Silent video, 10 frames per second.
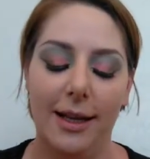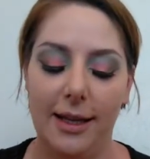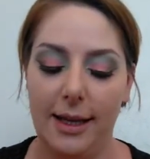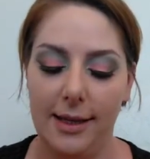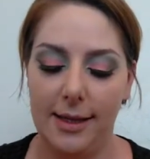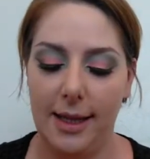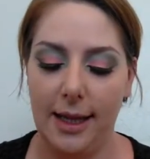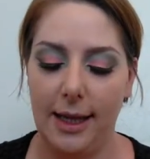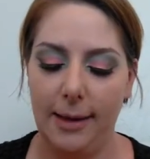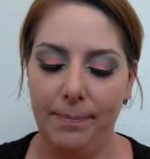it is
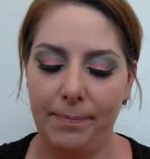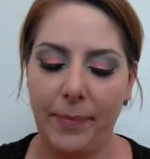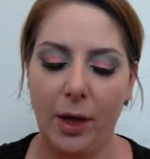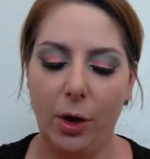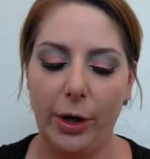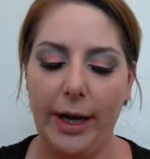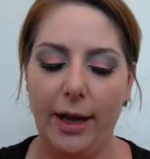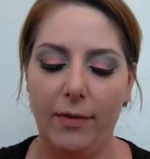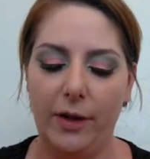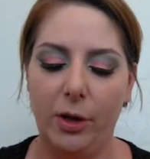the
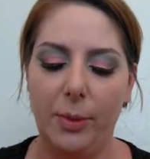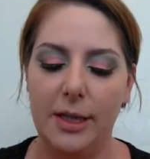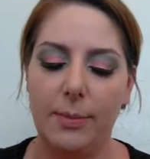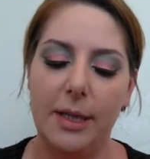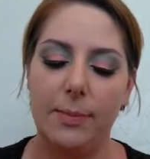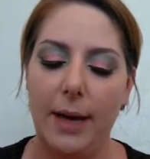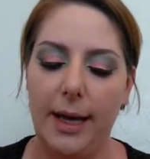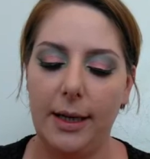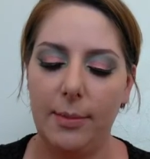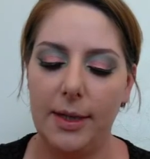L'Oreal Voluminous Miss
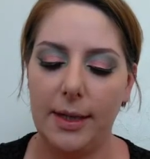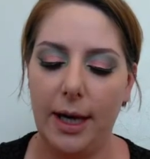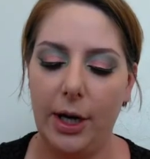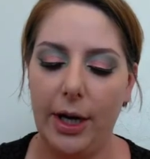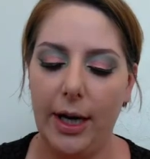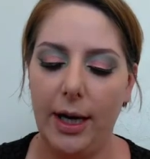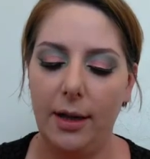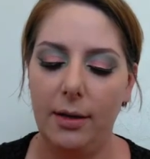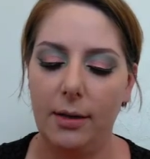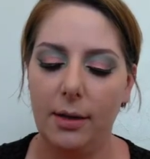Magna
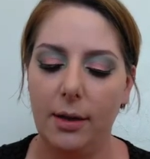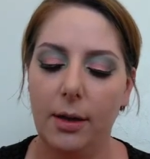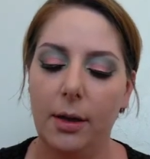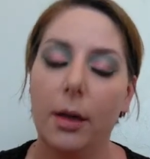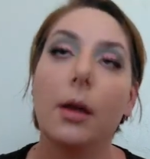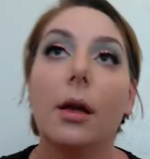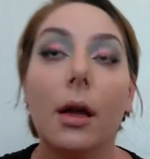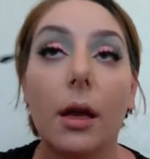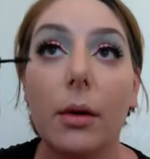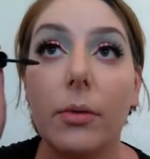mascara.
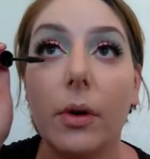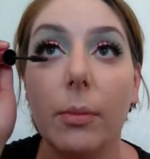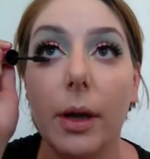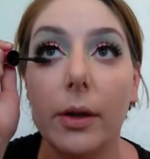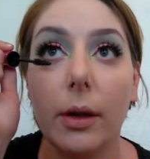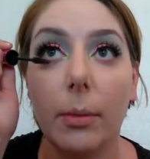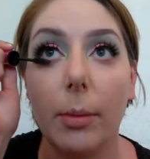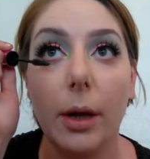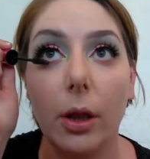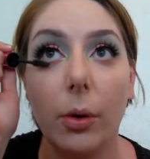I'm just going to put some
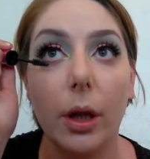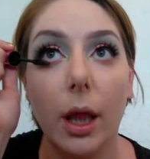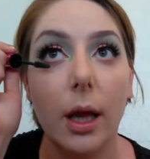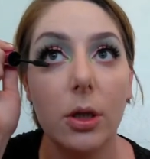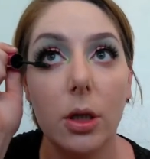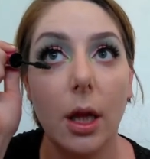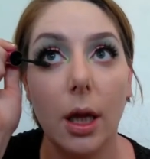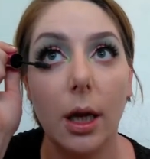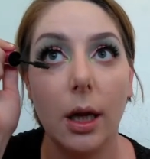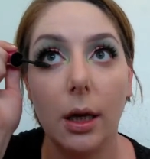on my lower lash
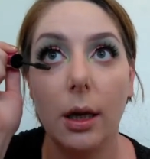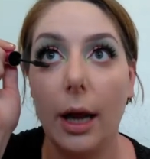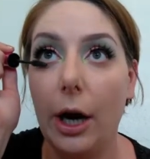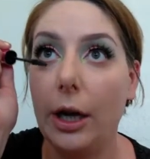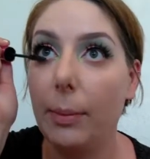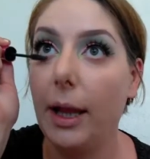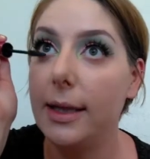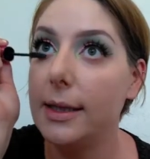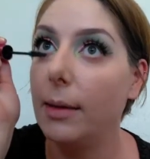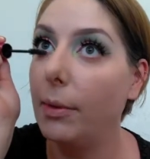line. I already
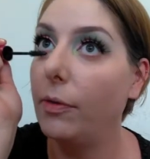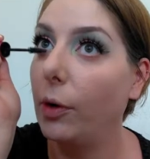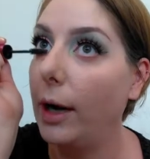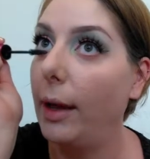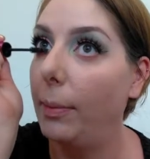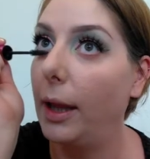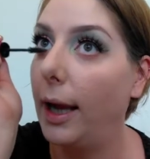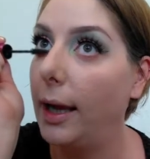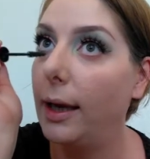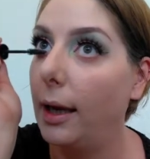applied some before I
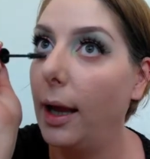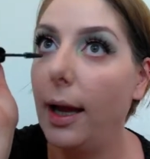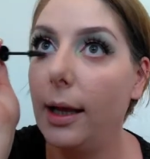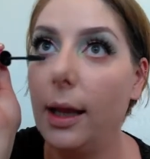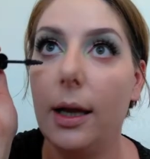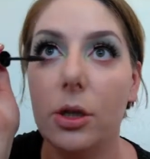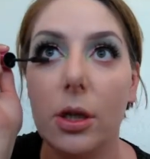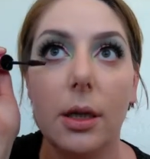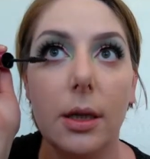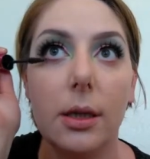applied
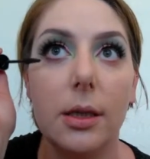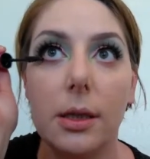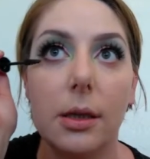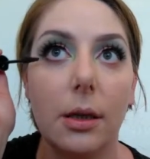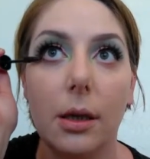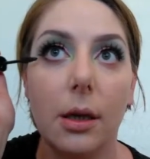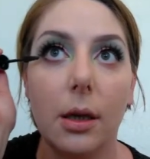eyelashes.